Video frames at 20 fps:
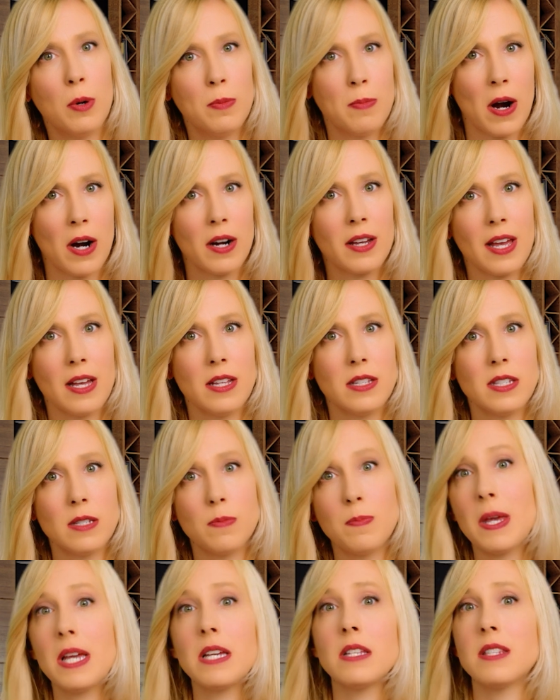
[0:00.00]
markets
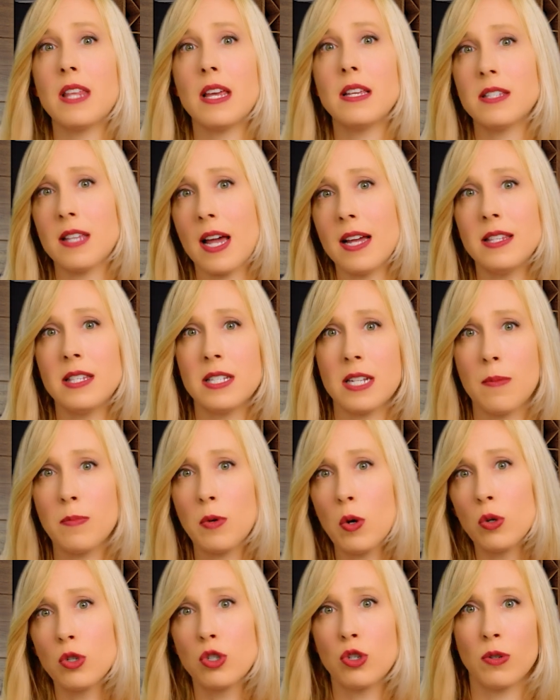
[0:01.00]
because they sidestep
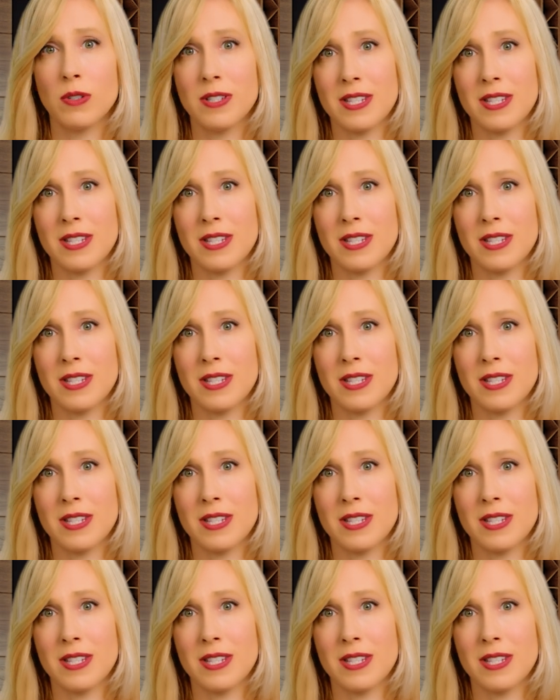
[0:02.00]
cultural